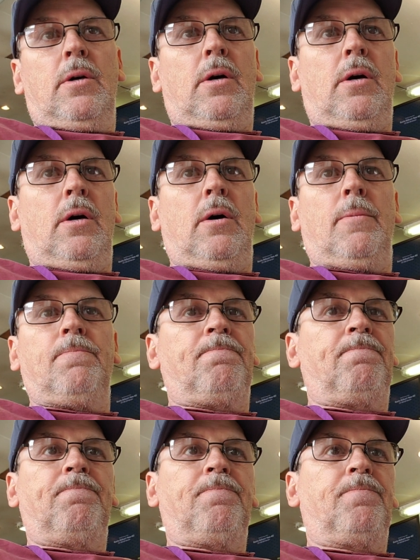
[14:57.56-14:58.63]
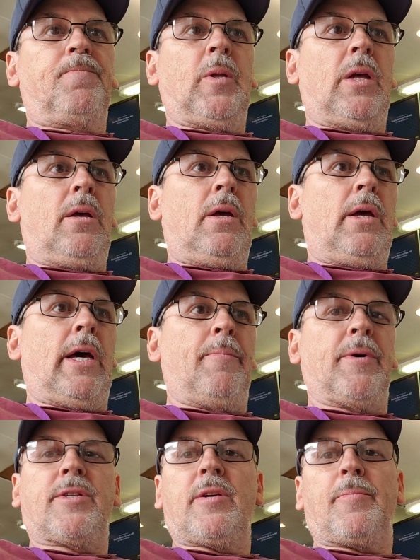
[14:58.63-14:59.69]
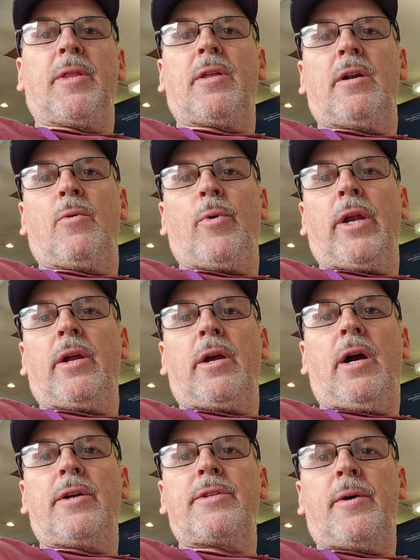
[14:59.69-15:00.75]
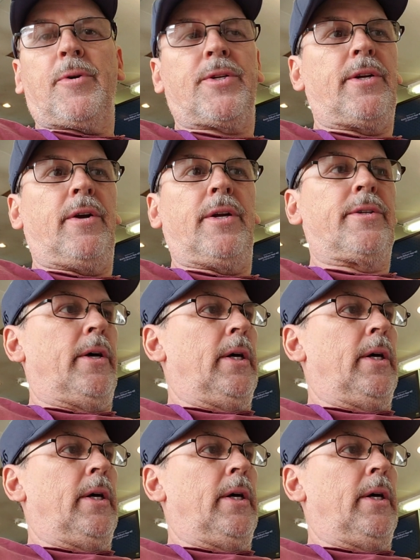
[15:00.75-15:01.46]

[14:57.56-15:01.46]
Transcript: at Mississippi Thunder Winged and Kart Summer Series.